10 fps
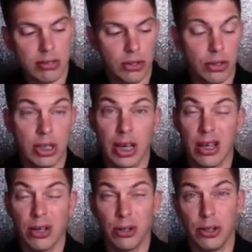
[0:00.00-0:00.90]
So you need
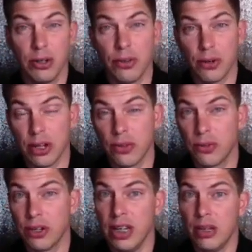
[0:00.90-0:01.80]

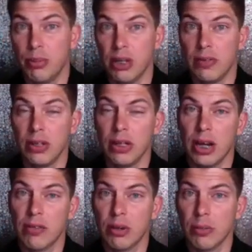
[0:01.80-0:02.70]
833 PV
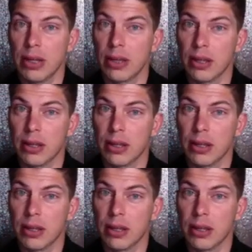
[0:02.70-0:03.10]
every month